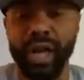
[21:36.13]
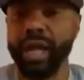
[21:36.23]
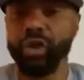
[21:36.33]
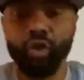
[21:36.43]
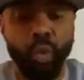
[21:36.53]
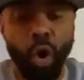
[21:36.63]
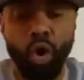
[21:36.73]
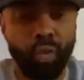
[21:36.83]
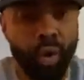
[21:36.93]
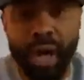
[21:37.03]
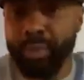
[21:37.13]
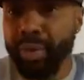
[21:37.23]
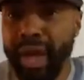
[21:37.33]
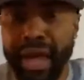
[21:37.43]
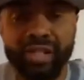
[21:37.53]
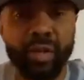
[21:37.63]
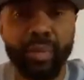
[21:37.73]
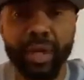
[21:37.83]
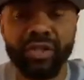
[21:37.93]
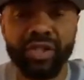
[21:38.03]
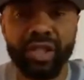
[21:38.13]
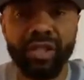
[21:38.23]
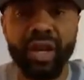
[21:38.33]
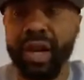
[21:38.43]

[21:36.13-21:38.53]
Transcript: and you walk right past a person